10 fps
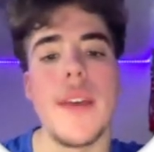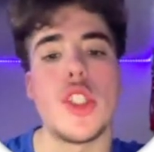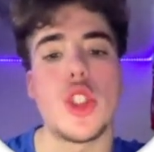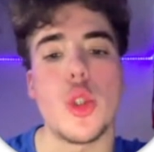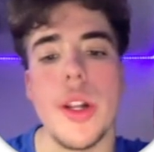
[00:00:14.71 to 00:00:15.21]

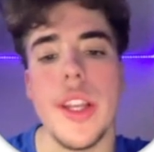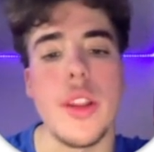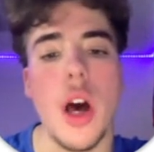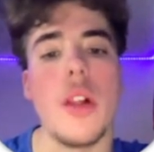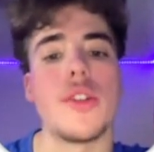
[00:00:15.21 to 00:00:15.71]

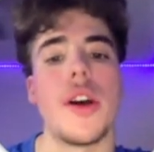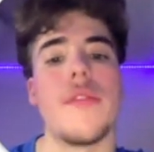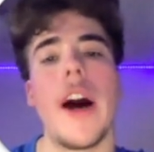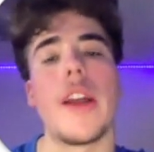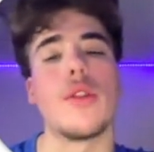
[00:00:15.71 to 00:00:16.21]
trillion of
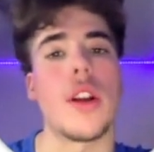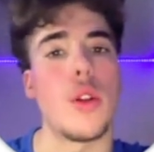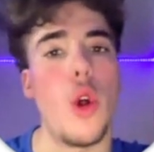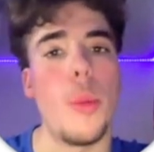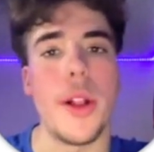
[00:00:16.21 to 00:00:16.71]
value to the
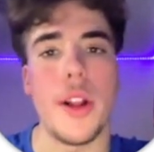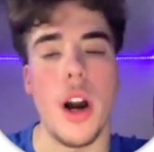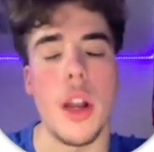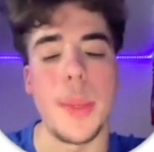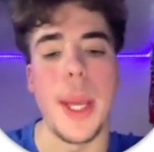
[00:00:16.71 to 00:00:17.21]
global
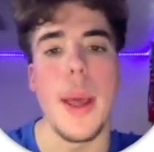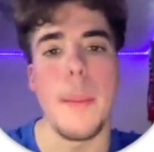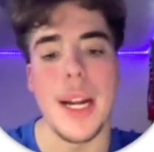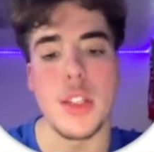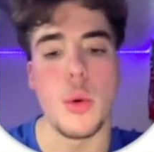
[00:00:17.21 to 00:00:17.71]
economy
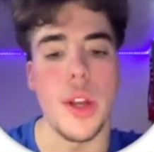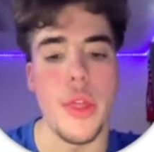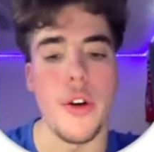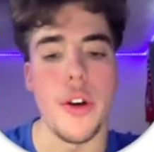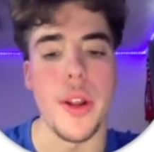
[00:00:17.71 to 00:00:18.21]
by
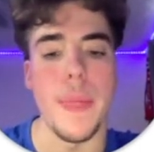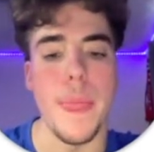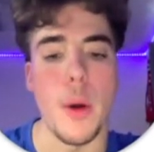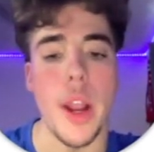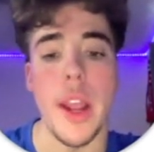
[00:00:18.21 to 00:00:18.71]
2030,
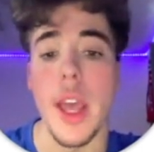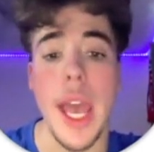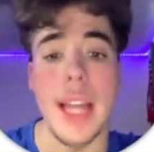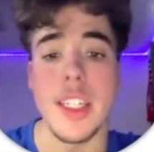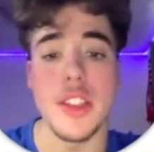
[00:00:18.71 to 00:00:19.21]
okay?
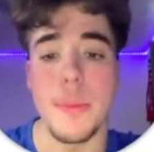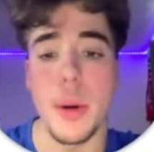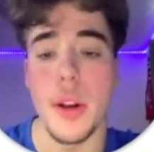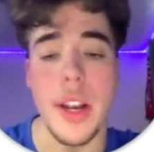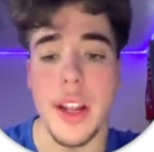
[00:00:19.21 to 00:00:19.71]
And just to
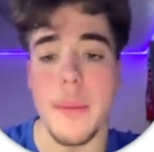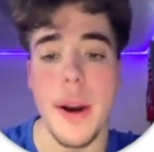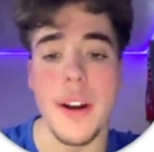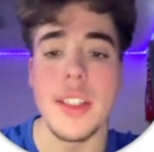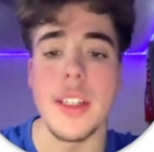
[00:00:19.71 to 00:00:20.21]
put it in
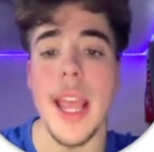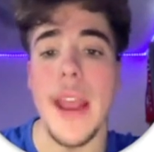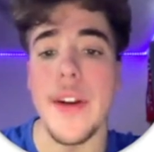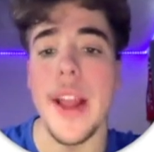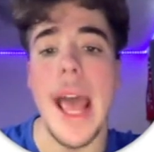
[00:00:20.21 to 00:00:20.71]
comparison, the
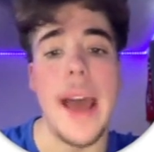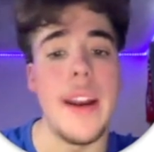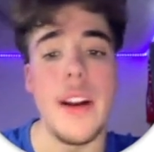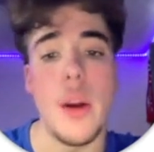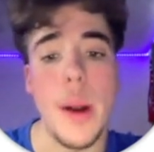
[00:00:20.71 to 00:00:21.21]
internet
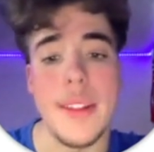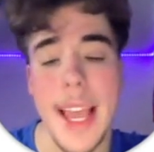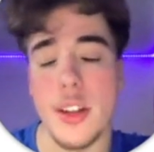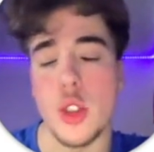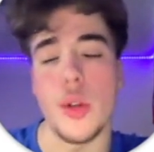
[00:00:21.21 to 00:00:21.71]
added around
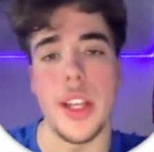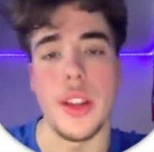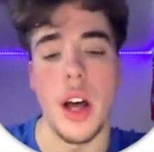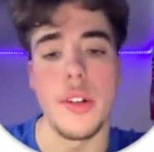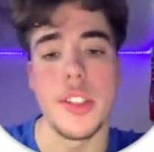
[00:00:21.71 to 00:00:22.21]
$10 trillion
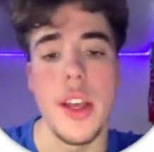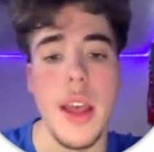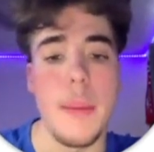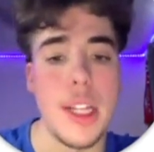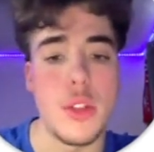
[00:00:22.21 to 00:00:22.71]

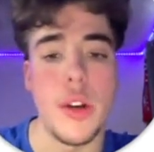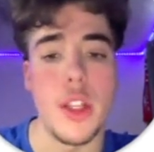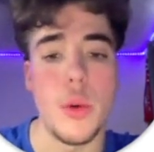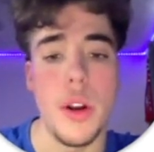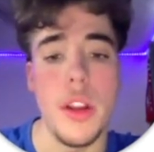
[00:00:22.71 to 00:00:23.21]
by
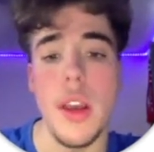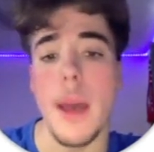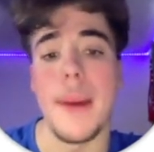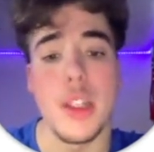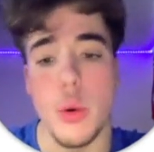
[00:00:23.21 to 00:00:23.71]
2020,
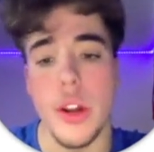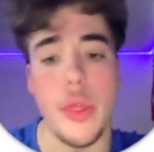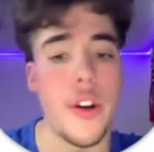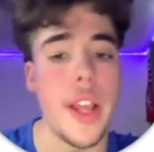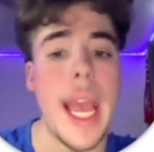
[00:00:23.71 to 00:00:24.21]
and by
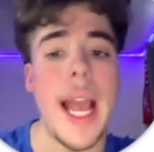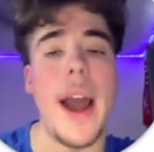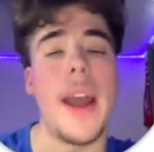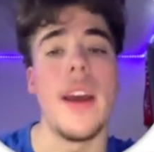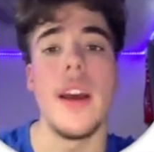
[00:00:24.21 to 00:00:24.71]
2030,
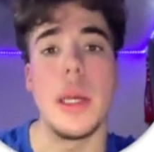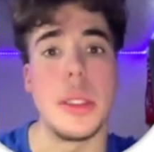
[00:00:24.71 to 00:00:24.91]
AI is